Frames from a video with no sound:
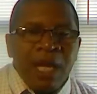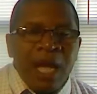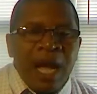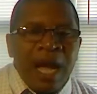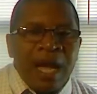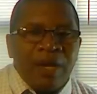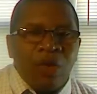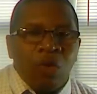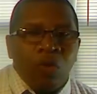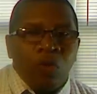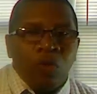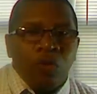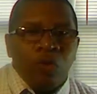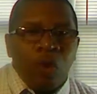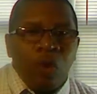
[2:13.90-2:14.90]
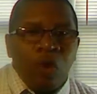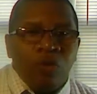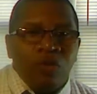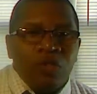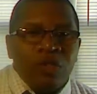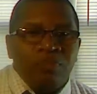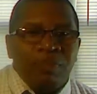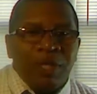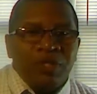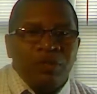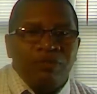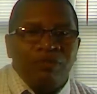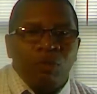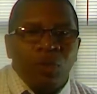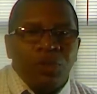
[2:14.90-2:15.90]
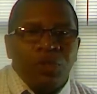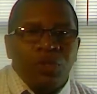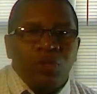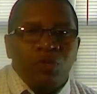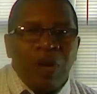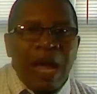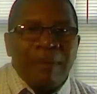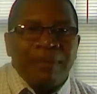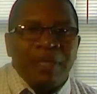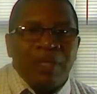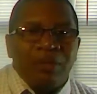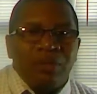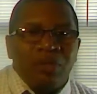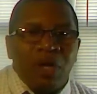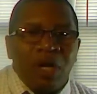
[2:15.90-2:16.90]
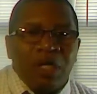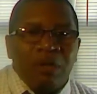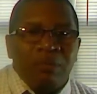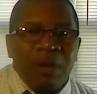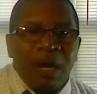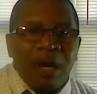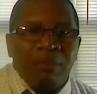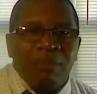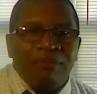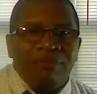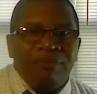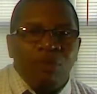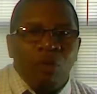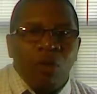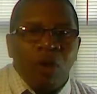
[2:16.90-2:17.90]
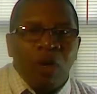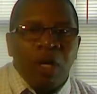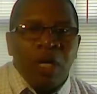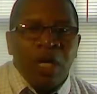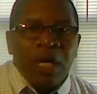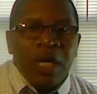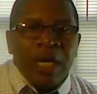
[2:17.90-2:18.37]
I had heard all the special forces crap that they were talking about before,